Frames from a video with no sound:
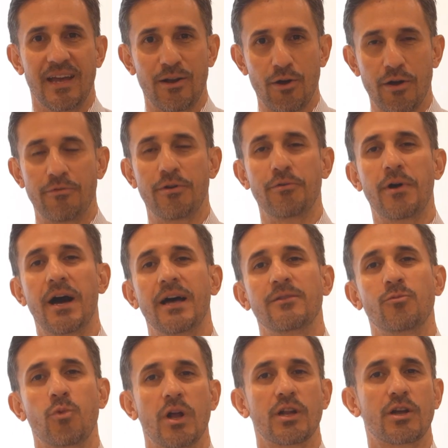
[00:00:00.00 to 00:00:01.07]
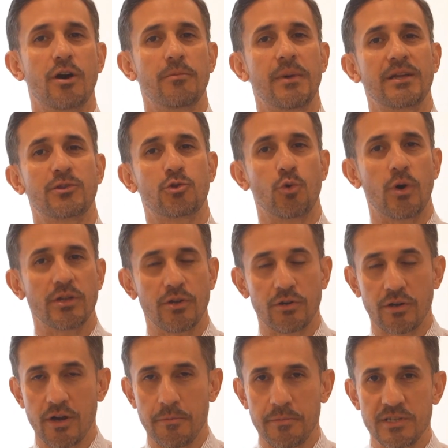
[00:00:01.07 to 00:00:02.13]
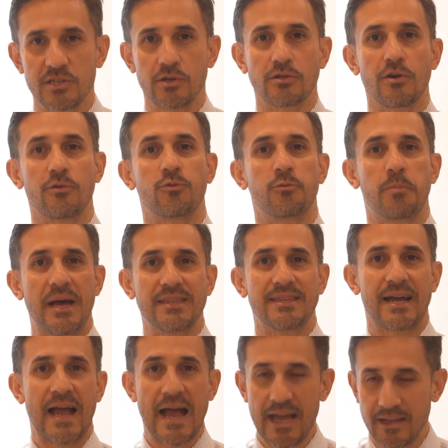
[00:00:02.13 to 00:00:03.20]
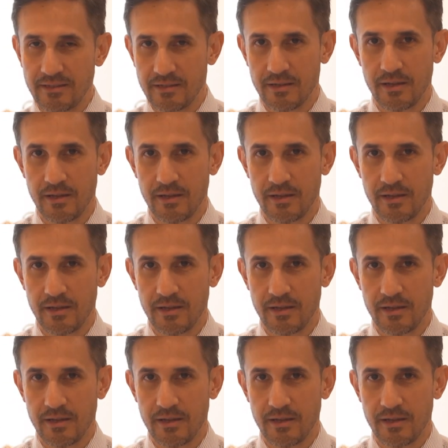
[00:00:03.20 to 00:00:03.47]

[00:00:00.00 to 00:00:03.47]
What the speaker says: Hello everyone, welcome to another episode of Panda Guide.